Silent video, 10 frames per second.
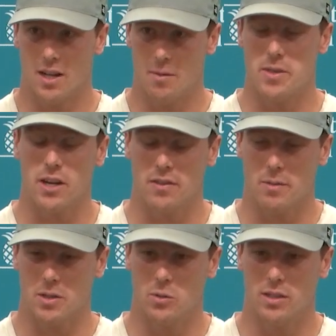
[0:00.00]
their
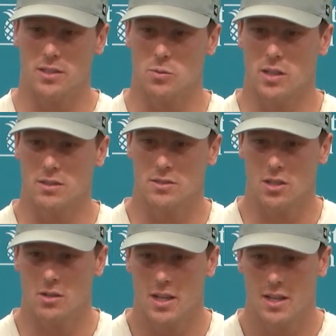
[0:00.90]
family will as well.
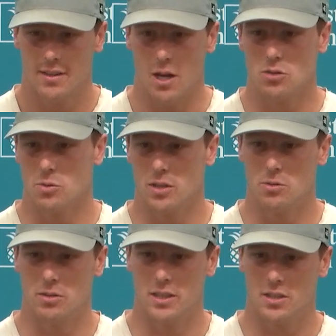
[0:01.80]
So that was a really
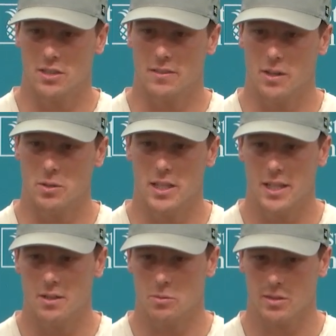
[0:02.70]
cool initiative that we
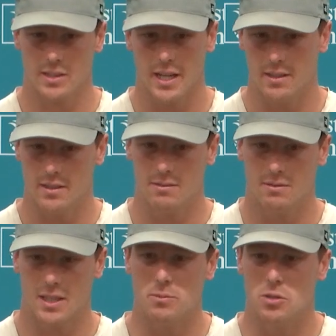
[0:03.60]
did, and we're excited to
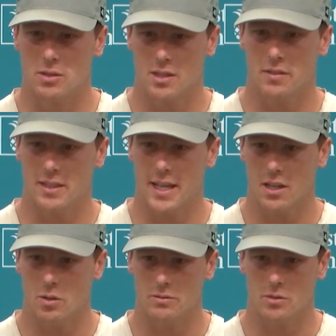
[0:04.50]
keep doing stuff like that
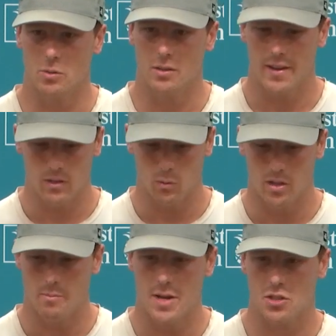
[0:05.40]
going forward, having
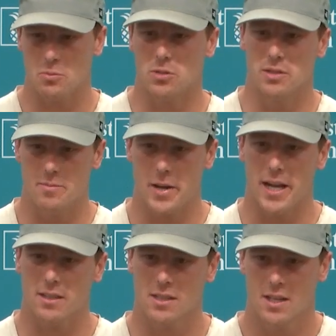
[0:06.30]
real measurable
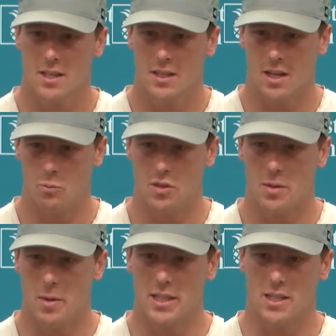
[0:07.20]
impact with
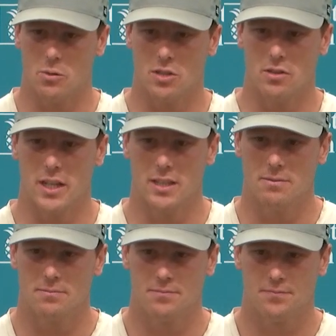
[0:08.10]
the money that we're donating.